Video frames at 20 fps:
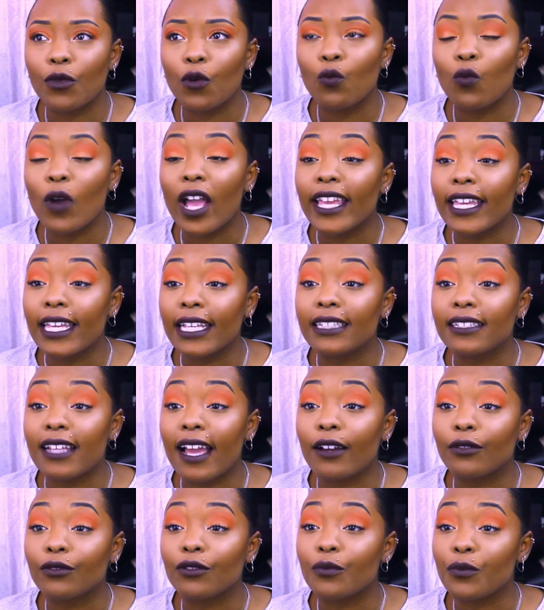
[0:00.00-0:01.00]
weighing
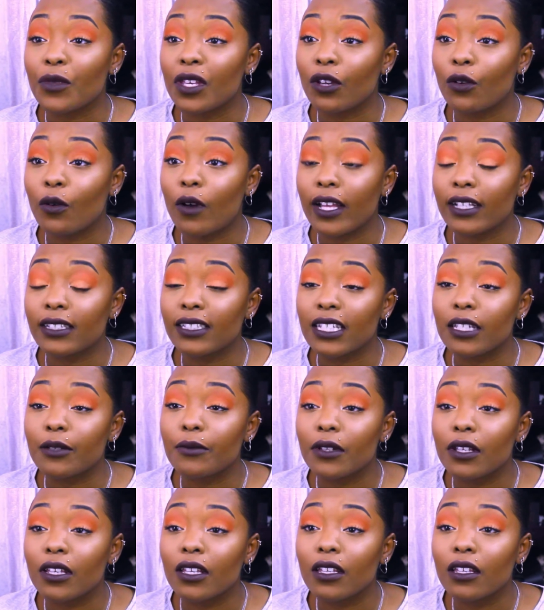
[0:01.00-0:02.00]
down on me quite
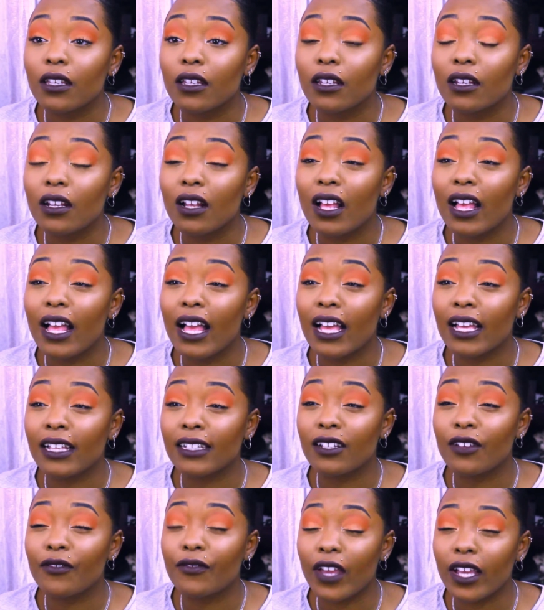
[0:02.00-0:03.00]
deeply and
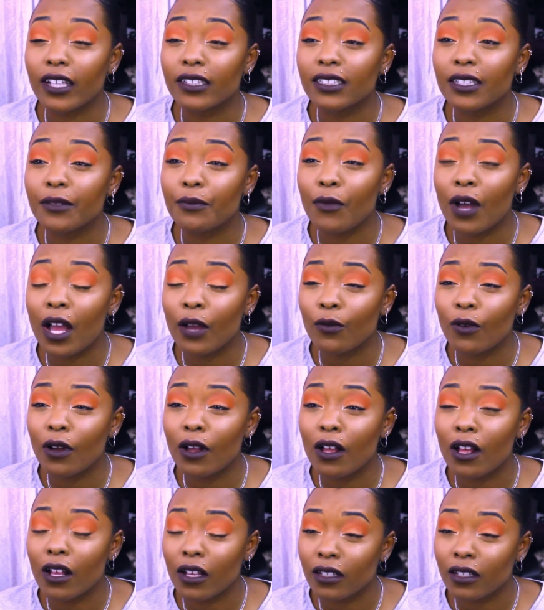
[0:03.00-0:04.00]
affecting my work.